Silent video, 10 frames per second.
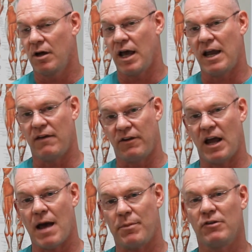and if it
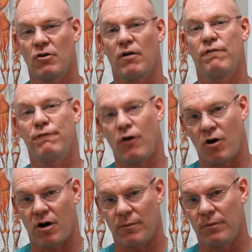happens on a
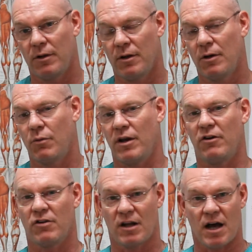farm, where
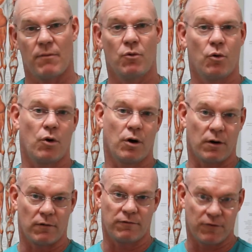there's a lot
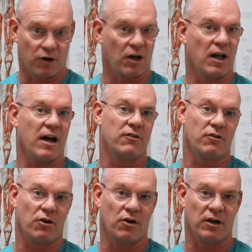more
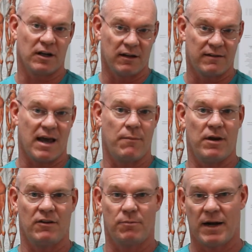fertilizer and
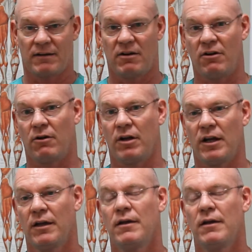contaminants bacterially.